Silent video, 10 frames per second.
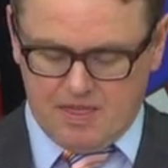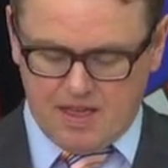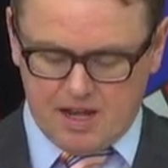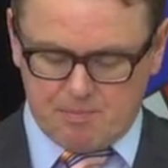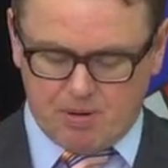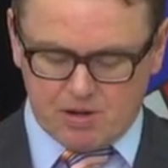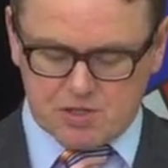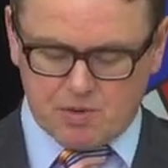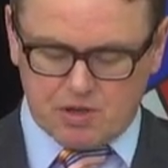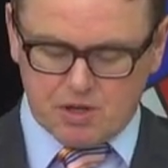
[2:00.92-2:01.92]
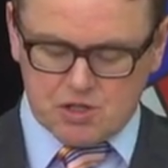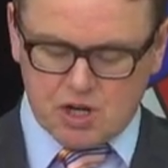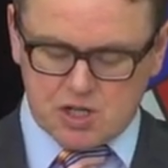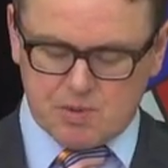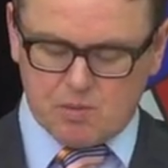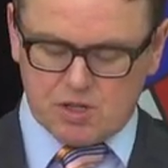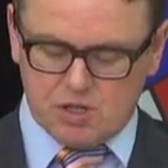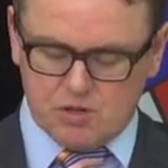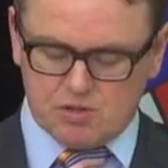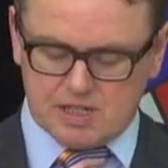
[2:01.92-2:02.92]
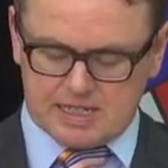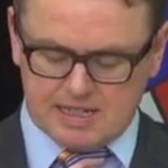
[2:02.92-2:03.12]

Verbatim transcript: that a person with good judgment would use in